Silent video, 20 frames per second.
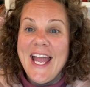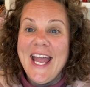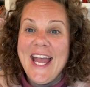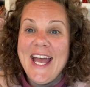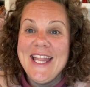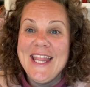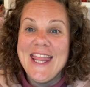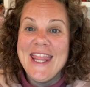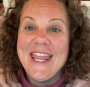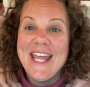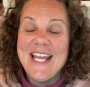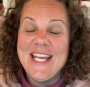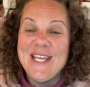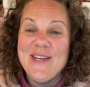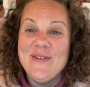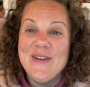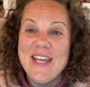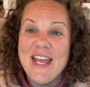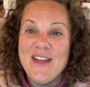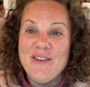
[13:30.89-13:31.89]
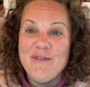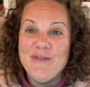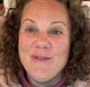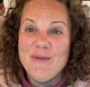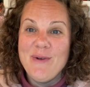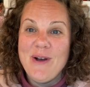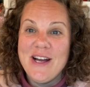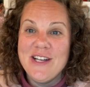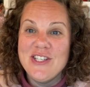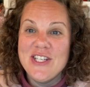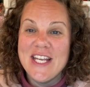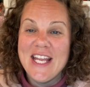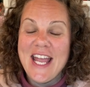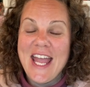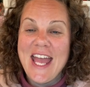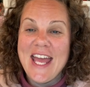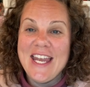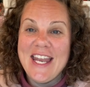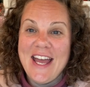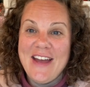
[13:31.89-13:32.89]
And thank you again for
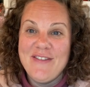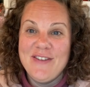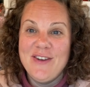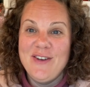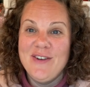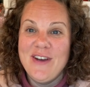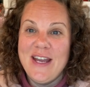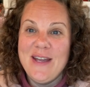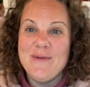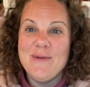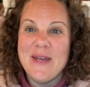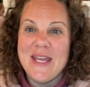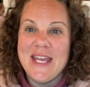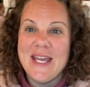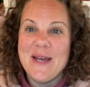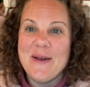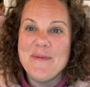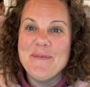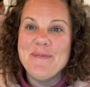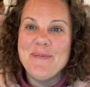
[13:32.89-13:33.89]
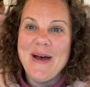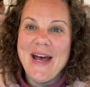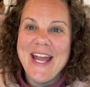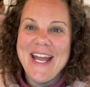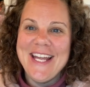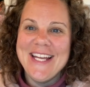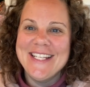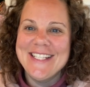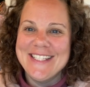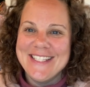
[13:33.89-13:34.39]
watching, and have a great week. Bye.